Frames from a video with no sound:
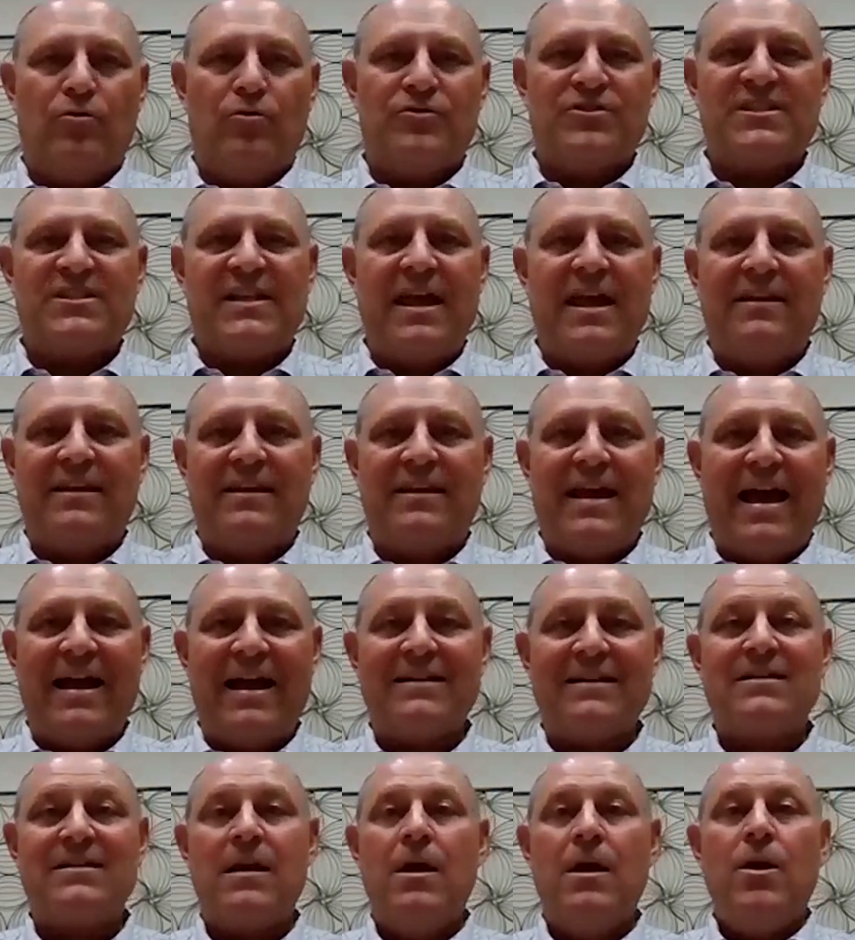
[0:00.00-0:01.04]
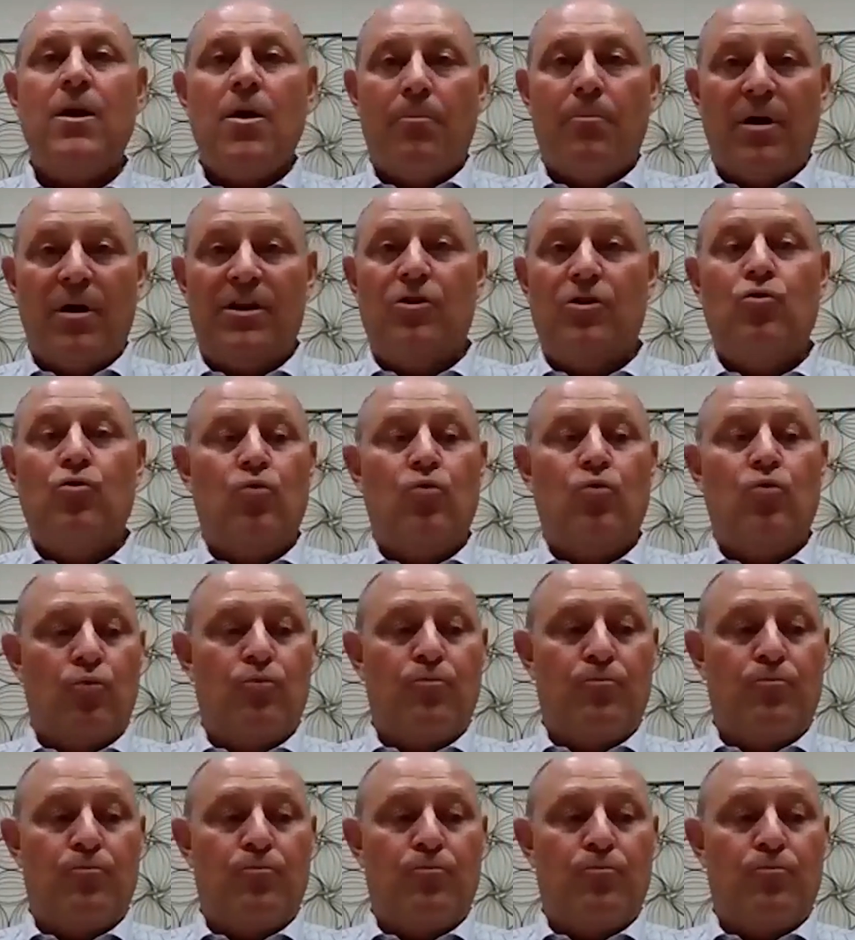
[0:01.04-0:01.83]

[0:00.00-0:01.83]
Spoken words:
and state tax, but you